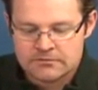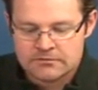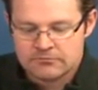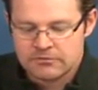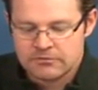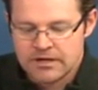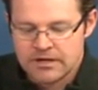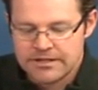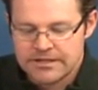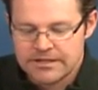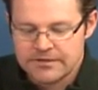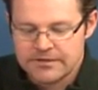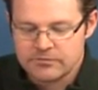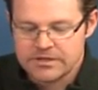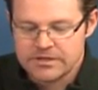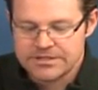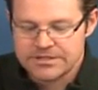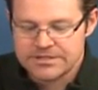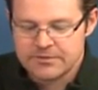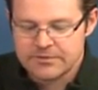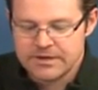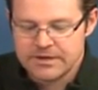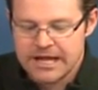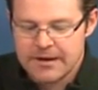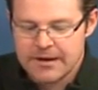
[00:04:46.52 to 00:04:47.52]
Right, and then let's
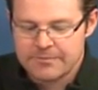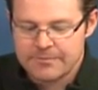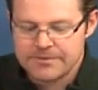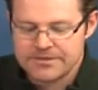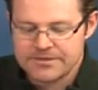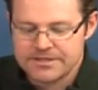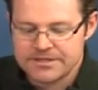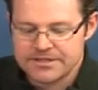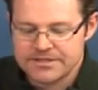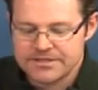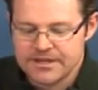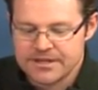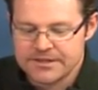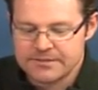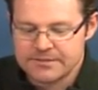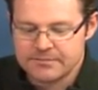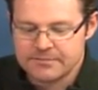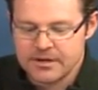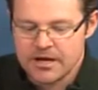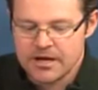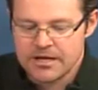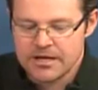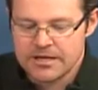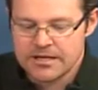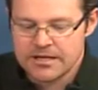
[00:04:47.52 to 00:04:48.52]
see what happens inside the
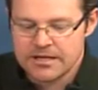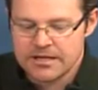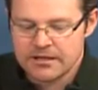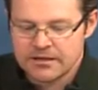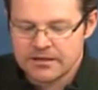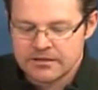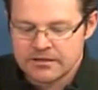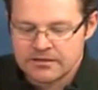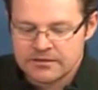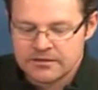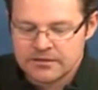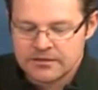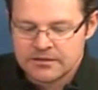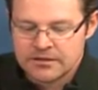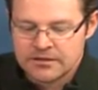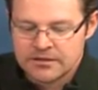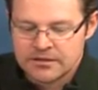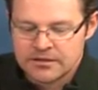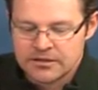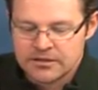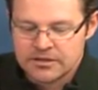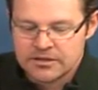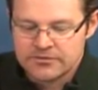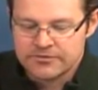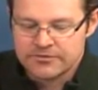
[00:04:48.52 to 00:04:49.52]
body.
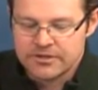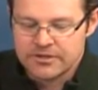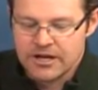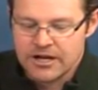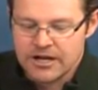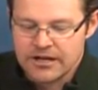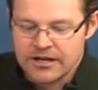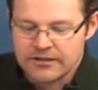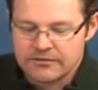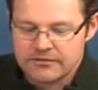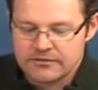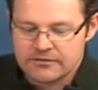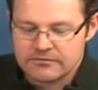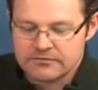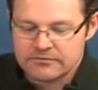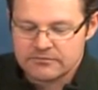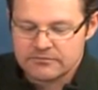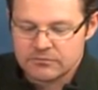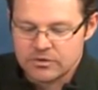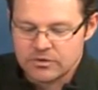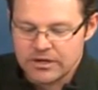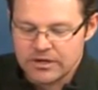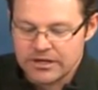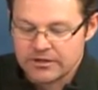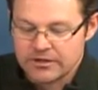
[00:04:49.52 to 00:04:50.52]

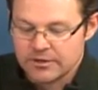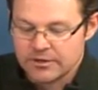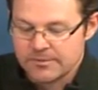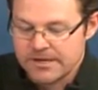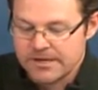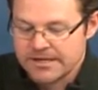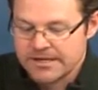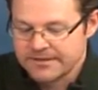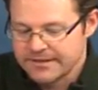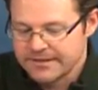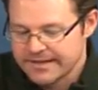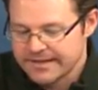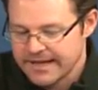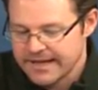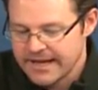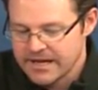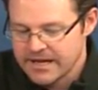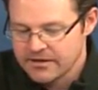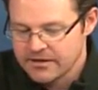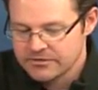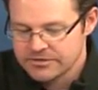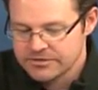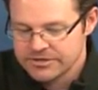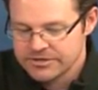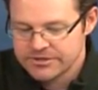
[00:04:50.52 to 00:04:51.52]
We're incrementing the
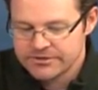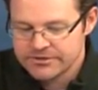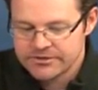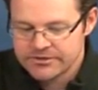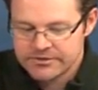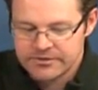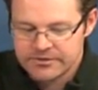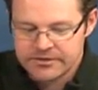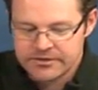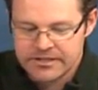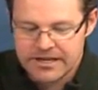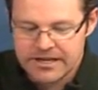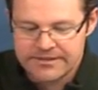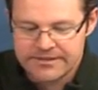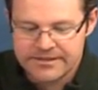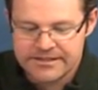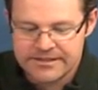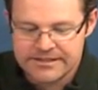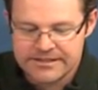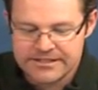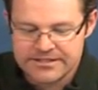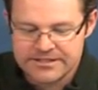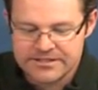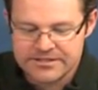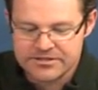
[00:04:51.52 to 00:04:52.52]
count. Okay, I think
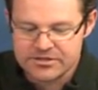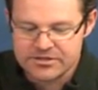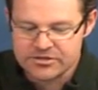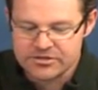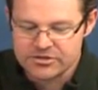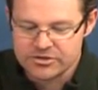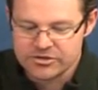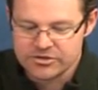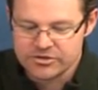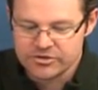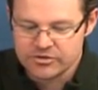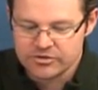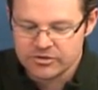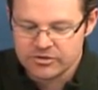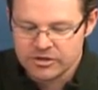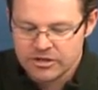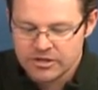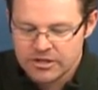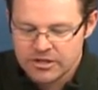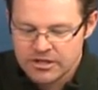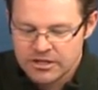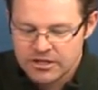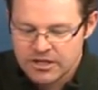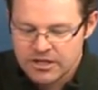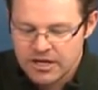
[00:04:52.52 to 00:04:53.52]
this is a new
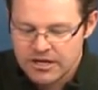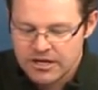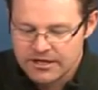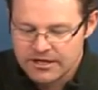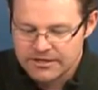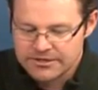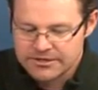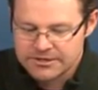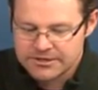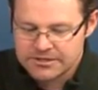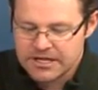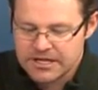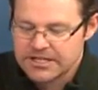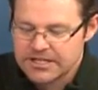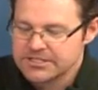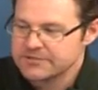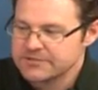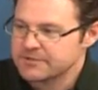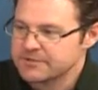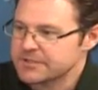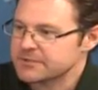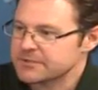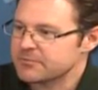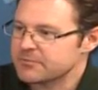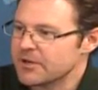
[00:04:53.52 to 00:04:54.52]
kinds of
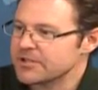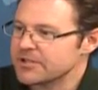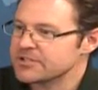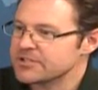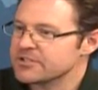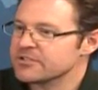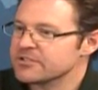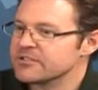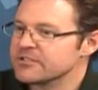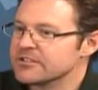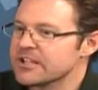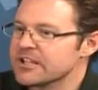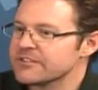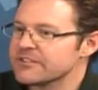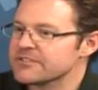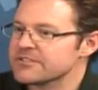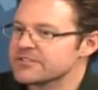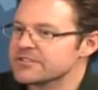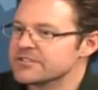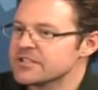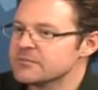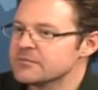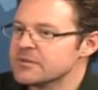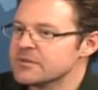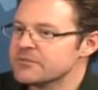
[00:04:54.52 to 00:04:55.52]
expression that you haven't
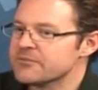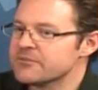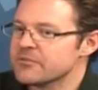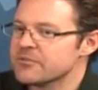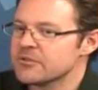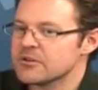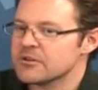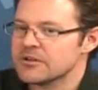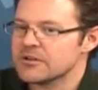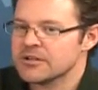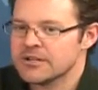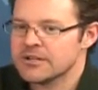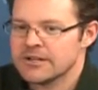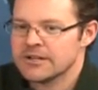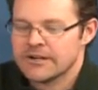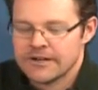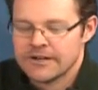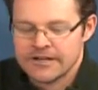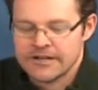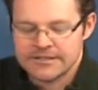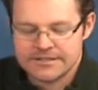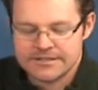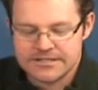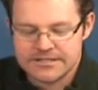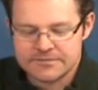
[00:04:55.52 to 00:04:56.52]
seen before.
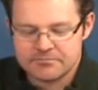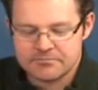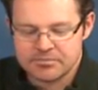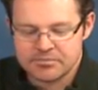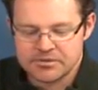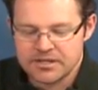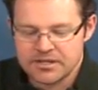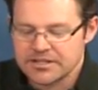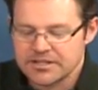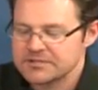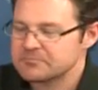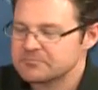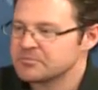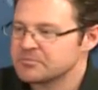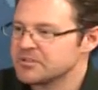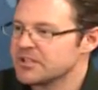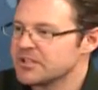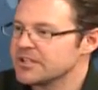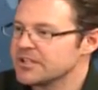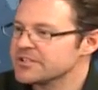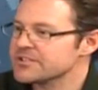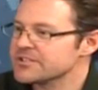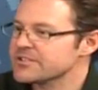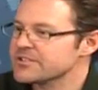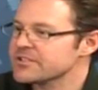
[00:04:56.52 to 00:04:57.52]
It's this plus
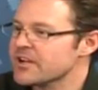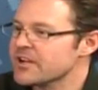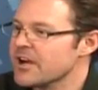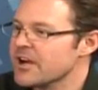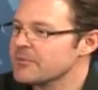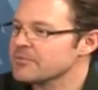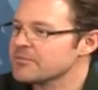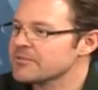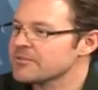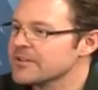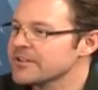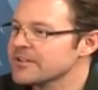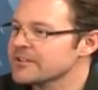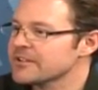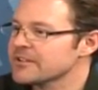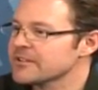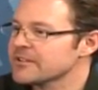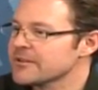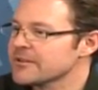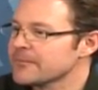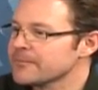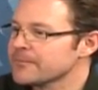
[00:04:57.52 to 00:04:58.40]
plus operator.